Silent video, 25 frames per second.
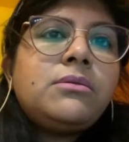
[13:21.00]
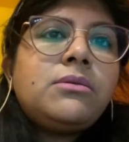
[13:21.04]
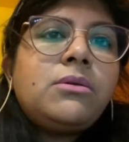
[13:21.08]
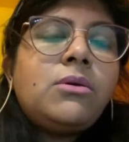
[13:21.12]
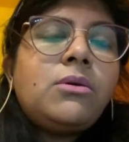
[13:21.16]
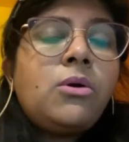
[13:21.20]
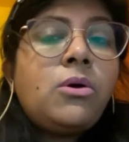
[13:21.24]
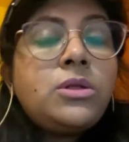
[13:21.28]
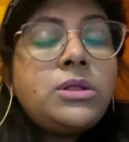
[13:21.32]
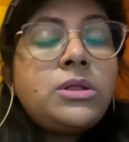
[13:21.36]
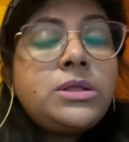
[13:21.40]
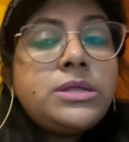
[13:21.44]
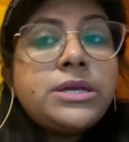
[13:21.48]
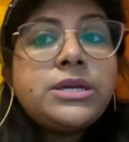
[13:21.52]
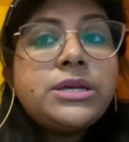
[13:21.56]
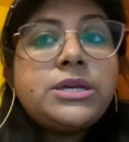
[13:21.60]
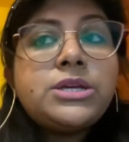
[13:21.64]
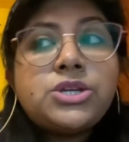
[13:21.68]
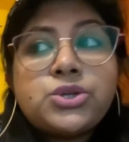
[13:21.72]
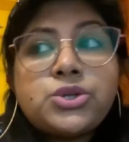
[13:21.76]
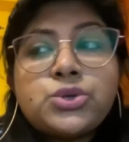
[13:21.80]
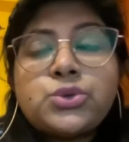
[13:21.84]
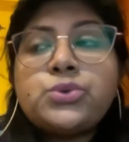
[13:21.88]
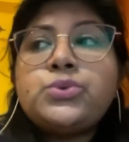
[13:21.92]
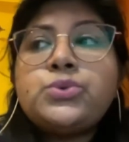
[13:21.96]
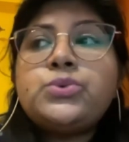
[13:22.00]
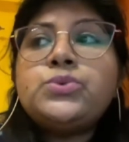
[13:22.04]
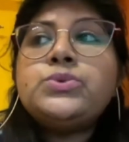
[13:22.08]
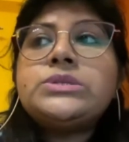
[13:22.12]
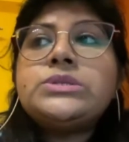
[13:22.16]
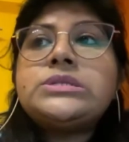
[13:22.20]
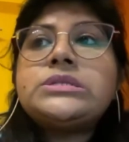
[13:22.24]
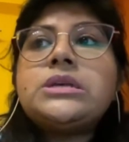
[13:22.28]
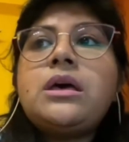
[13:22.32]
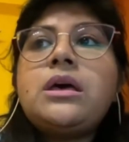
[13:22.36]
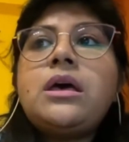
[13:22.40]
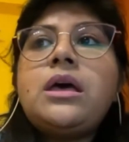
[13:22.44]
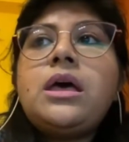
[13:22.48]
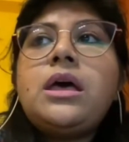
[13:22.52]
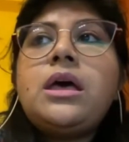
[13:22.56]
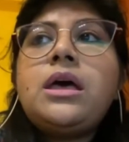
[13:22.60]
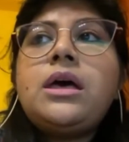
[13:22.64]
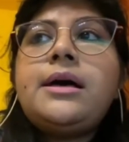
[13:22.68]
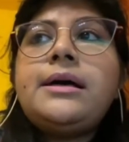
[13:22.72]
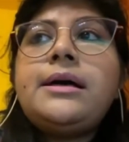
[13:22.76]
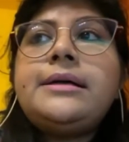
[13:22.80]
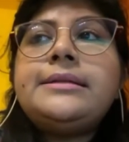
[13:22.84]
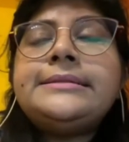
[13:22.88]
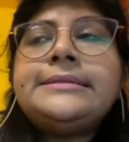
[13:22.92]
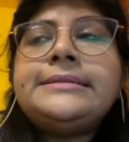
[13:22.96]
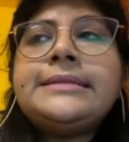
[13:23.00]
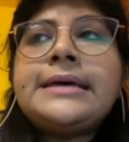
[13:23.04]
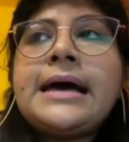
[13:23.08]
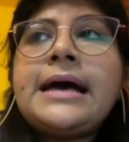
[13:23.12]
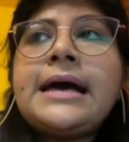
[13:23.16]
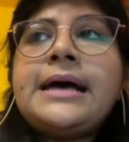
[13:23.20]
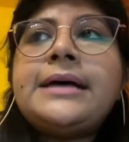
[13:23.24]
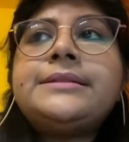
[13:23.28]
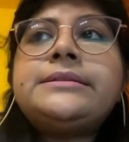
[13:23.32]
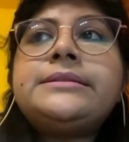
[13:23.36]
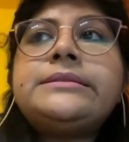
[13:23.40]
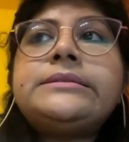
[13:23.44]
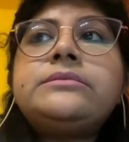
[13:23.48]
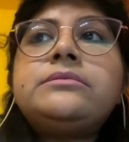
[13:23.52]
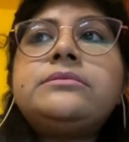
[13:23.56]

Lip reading: All the issues that